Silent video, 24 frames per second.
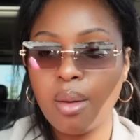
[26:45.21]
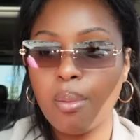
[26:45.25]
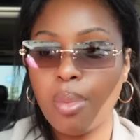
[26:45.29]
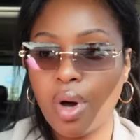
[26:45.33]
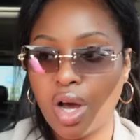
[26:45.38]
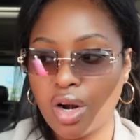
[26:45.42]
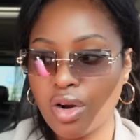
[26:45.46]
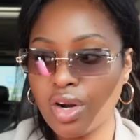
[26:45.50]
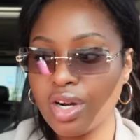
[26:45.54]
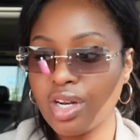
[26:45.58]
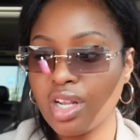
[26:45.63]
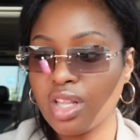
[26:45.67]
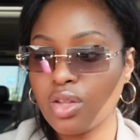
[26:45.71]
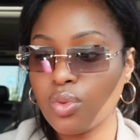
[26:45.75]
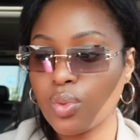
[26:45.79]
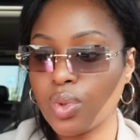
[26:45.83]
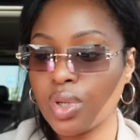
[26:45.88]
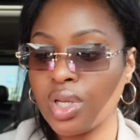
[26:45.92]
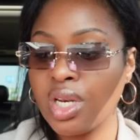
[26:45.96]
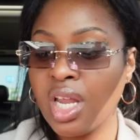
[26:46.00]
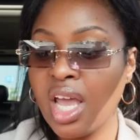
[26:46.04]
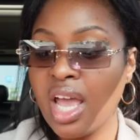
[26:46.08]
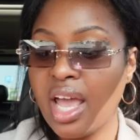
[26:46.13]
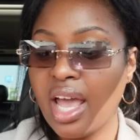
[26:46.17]
Bought her another
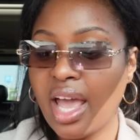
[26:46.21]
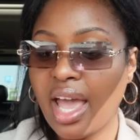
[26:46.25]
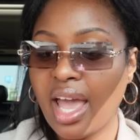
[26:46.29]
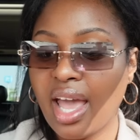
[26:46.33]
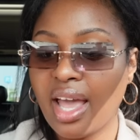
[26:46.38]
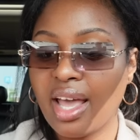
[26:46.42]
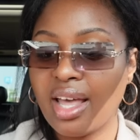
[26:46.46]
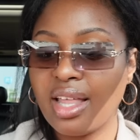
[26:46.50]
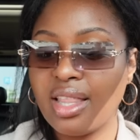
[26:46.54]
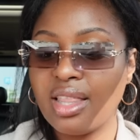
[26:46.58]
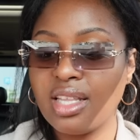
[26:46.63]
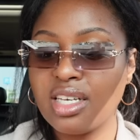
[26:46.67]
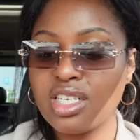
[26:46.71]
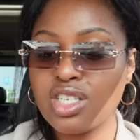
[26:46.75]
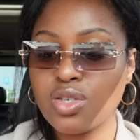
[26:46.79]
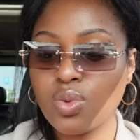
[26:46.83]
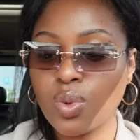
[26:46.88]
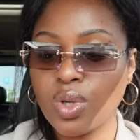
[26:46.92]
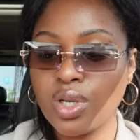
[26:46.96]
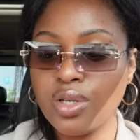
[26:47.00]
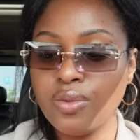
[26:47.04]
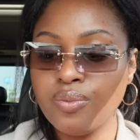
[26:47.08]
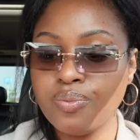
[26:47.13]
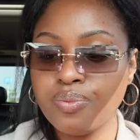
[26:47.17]
one, and this
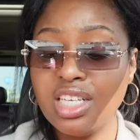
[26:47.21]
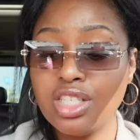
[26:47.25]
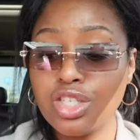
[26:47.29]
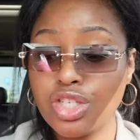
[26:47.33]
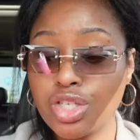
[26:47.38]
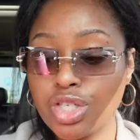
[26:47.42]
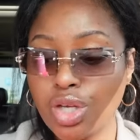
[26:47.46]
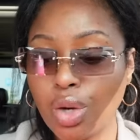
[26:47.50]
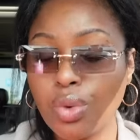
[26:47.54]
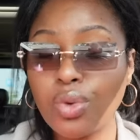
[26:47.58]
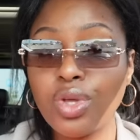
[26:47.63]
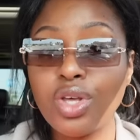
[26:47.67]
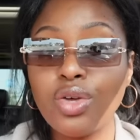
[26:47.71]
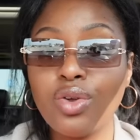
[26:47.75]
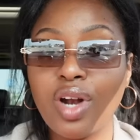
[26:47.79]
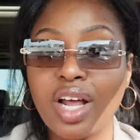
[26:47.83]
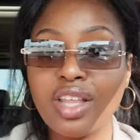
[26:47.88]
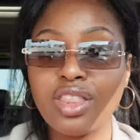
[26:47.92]
one, it's so cute.